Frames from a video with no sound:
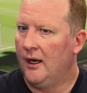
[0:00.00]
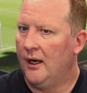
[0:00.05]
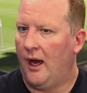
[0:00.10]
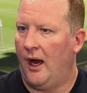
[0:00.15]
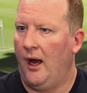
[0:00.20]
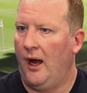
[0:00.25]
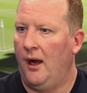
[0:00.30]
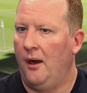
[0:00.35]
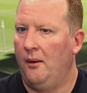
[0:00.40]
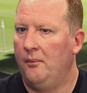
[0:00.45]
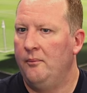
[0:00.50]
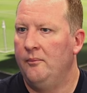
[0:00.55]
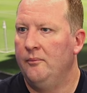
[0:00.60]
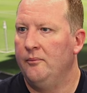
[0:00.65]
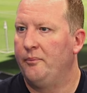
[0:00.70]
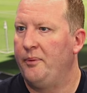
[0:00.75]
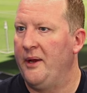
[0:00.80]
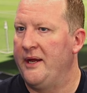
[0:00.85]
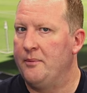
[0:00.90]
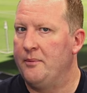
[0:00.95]
Mm.
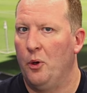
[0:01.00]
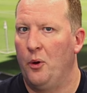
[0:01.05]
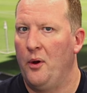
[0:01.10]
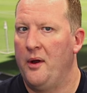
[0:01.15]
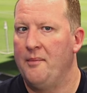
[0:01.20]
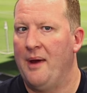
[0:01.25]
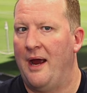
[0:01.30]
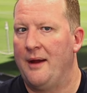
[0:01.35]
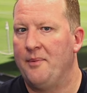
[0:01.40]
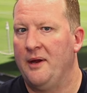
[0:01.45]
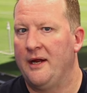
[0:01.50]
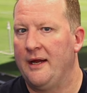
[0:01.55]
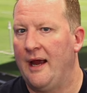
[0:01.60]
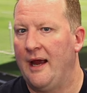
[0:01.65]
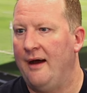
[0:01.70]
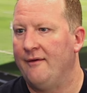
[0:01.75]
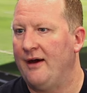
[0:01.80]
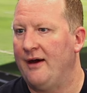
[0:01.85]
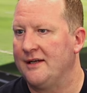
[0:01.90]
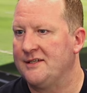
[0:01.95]
People who maybe
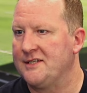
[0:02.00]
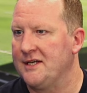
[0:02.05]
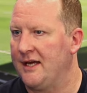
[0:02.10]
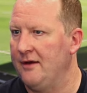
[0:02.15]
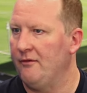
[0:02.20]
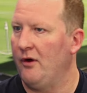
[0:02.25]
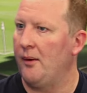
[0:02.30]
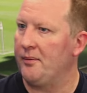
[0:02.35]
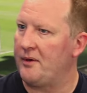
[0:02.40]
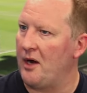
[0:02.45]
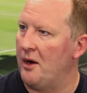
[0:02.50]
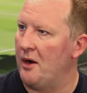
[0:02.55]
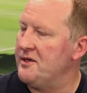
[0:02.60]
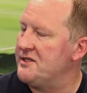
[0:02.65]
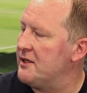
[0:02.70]
have had to give up going